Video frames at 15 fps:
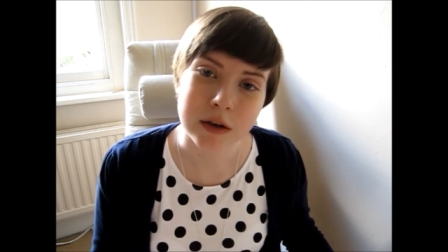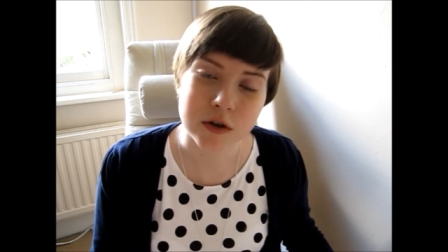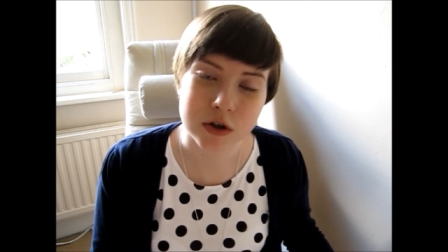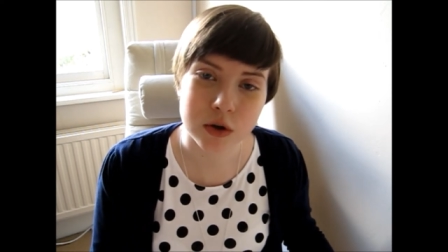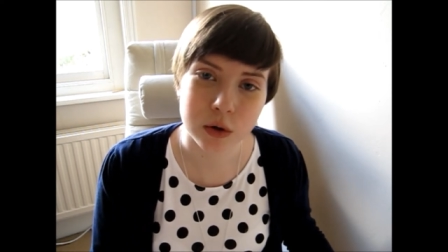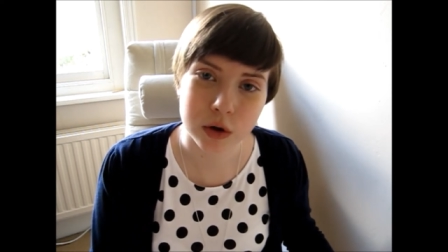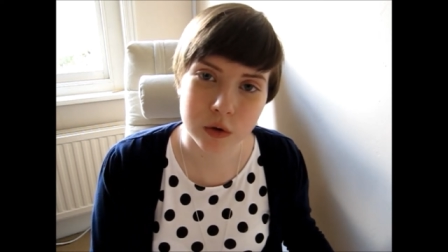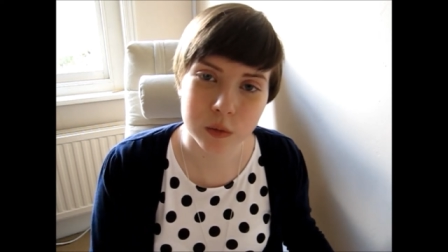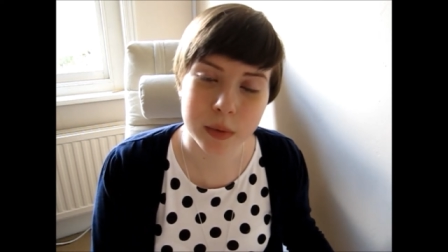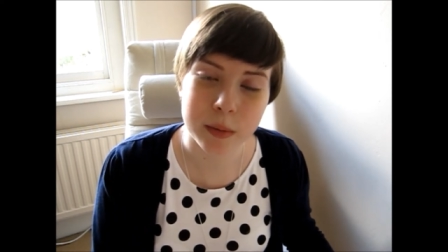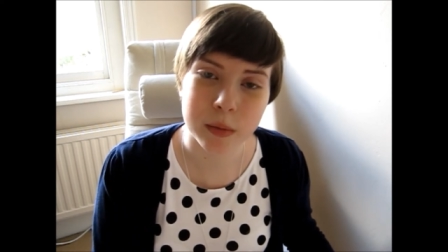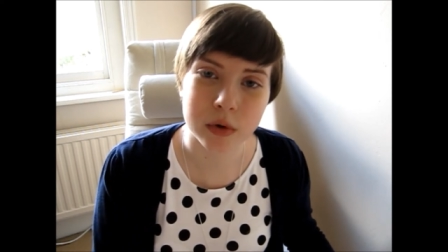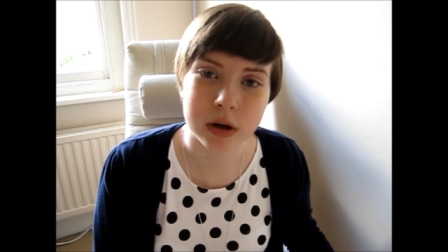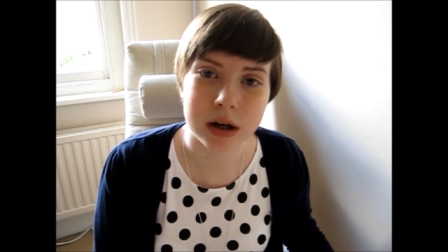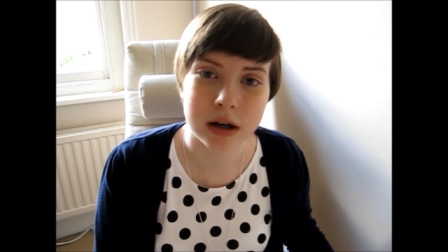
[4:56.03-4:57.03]
if she's not going to
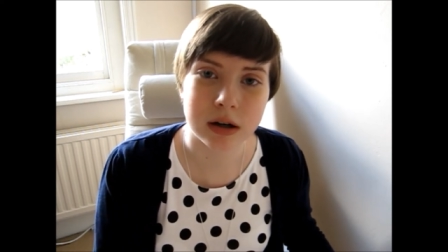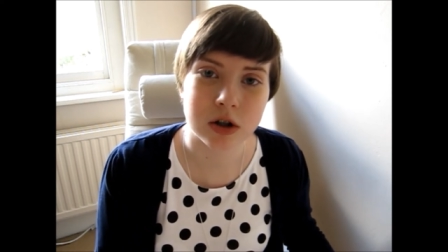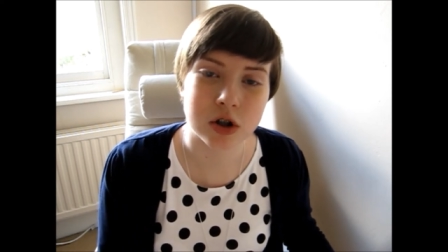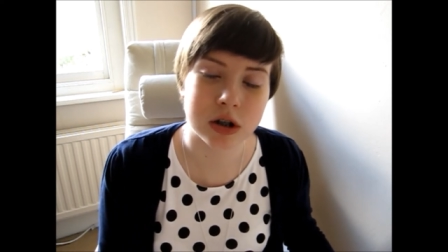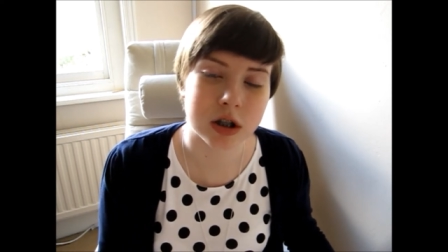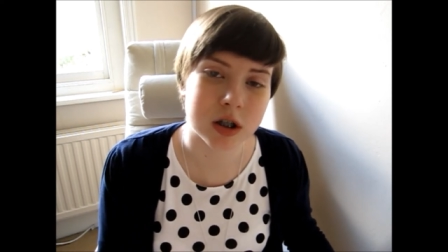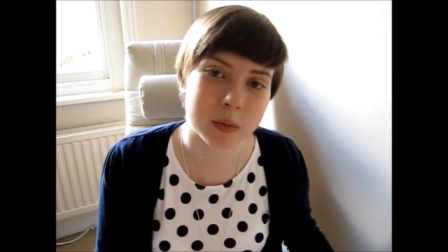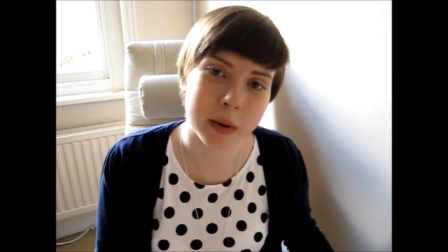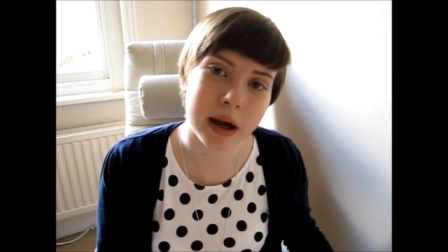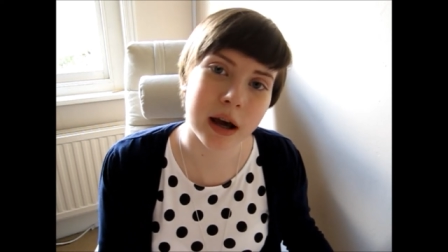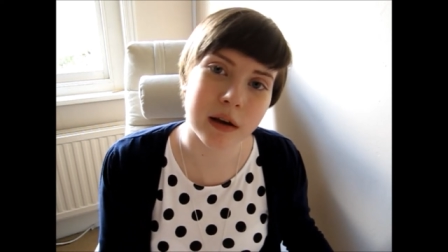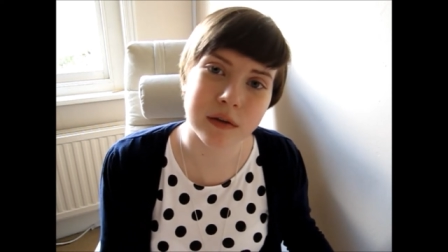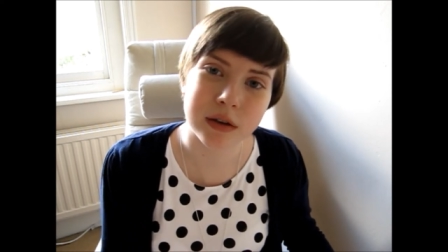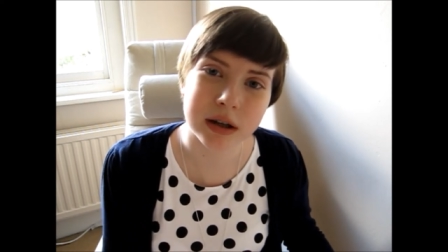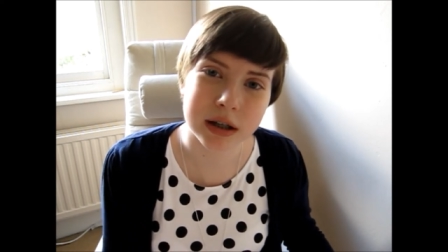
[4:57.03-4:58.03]
remember it she could spare
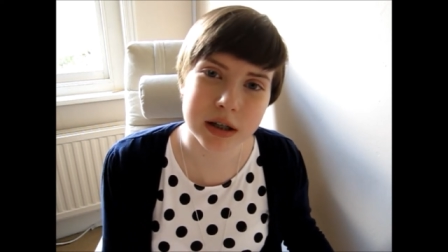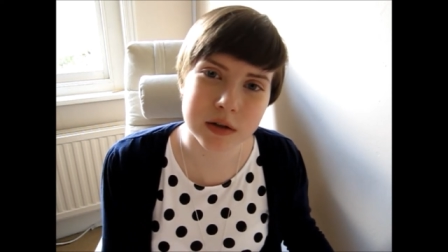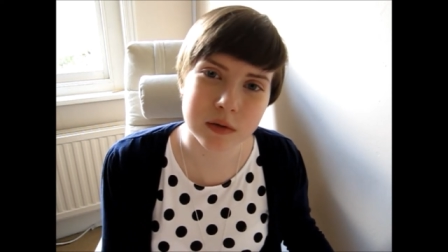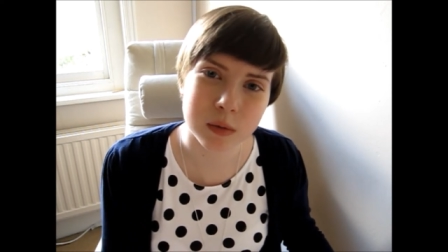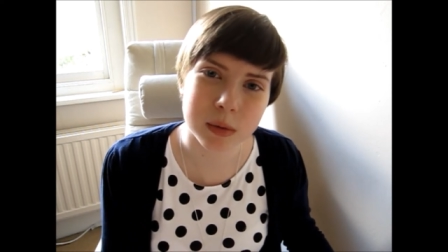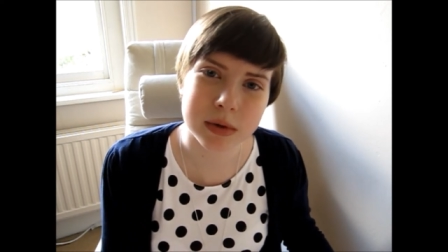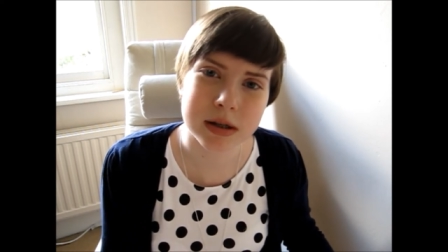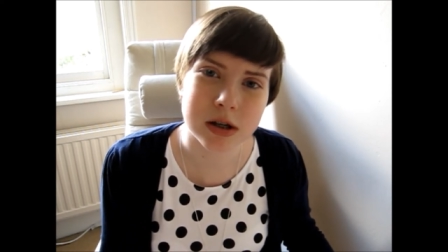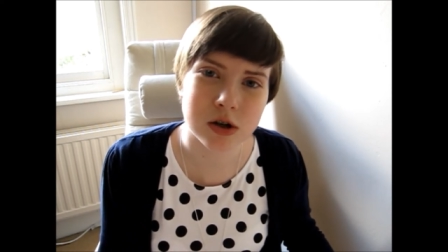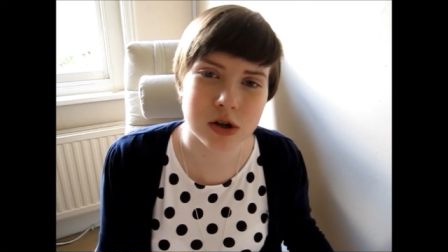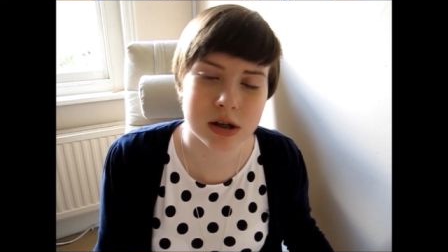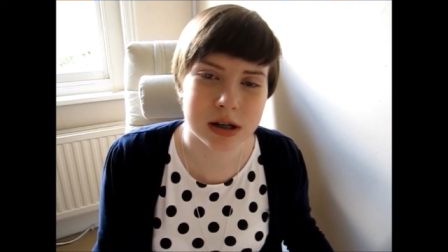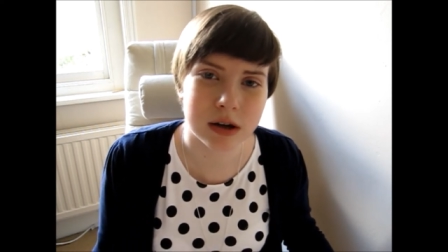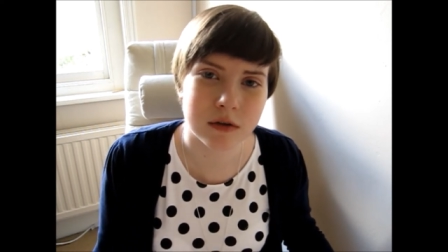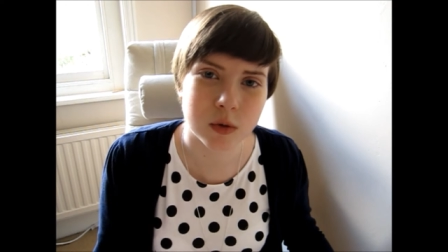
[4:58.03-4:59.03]
her feelings from it so she
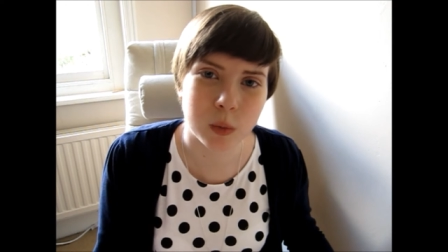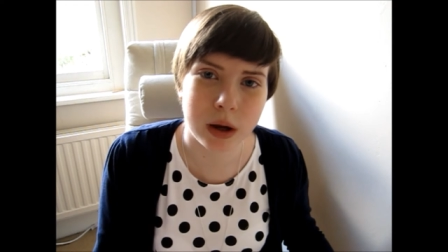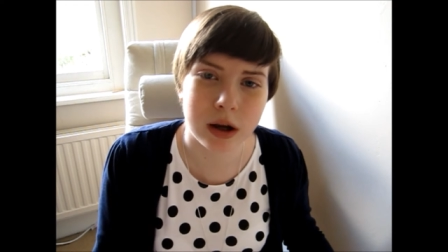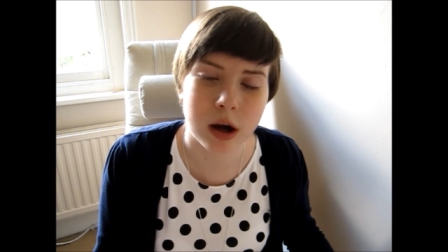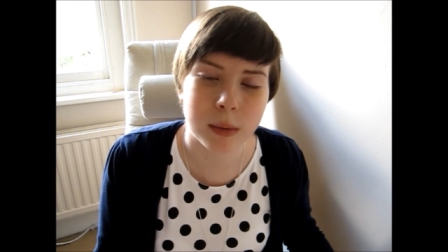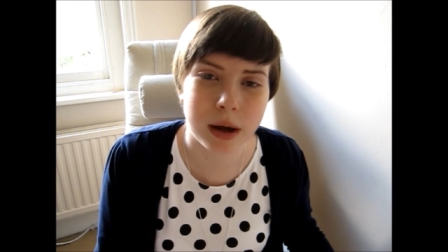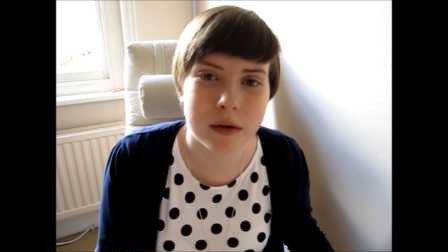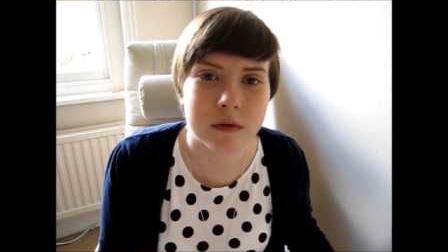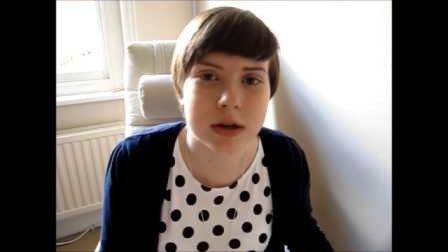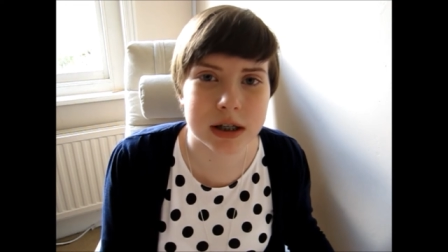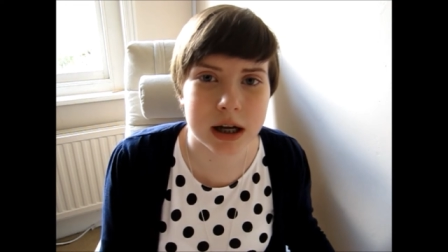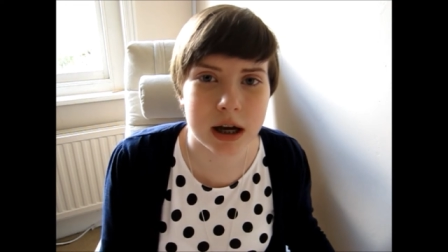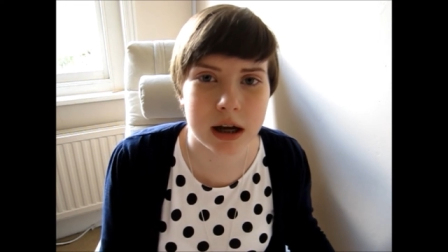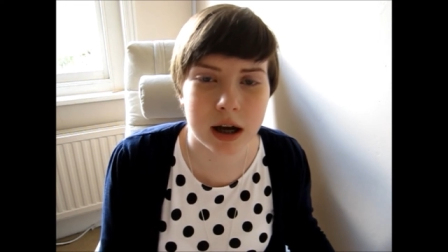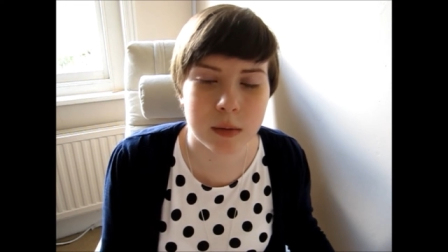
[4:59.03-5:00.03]
didn't have to wake up every
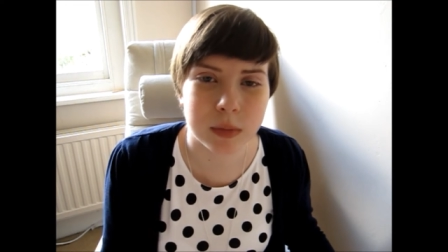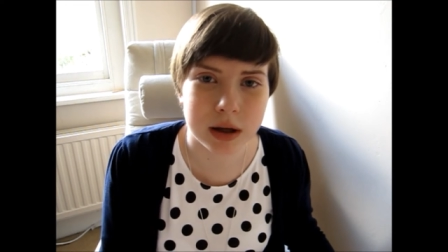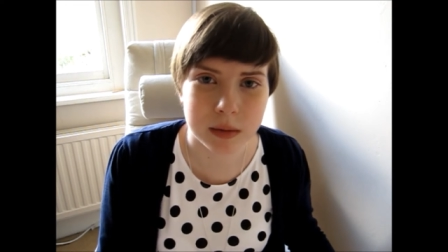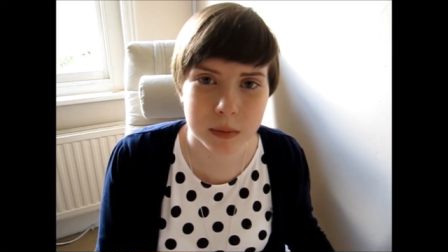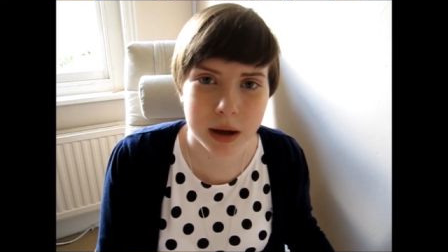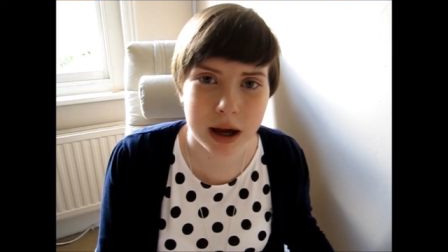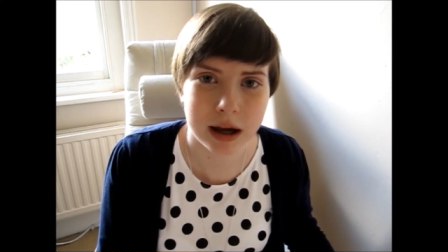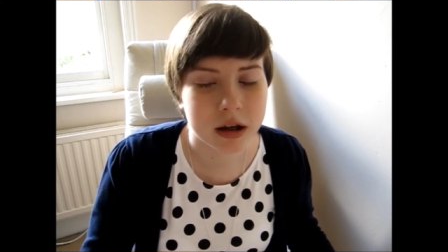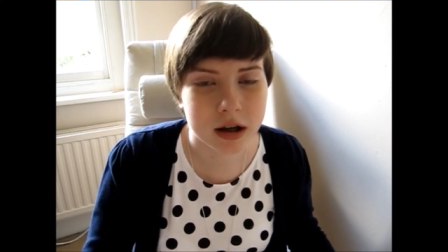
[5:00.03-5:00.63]
day and be in pain.